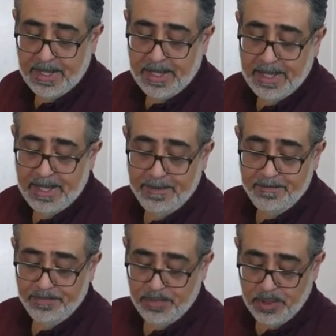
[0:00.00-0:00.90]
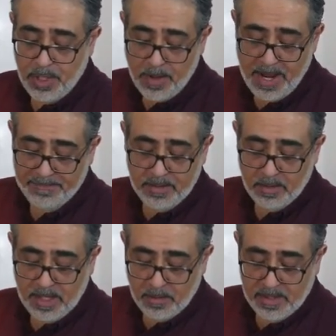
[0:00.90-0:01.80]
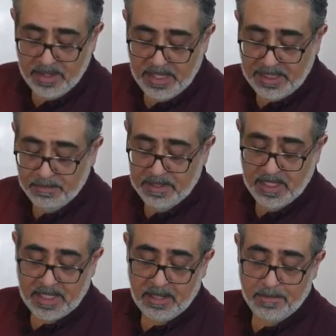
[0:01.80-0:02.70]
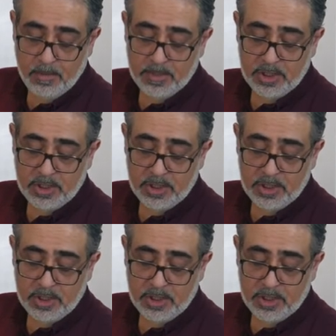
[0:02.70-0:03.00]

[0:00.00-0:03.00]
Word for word: Um, you don't have to do that with these particular prawns.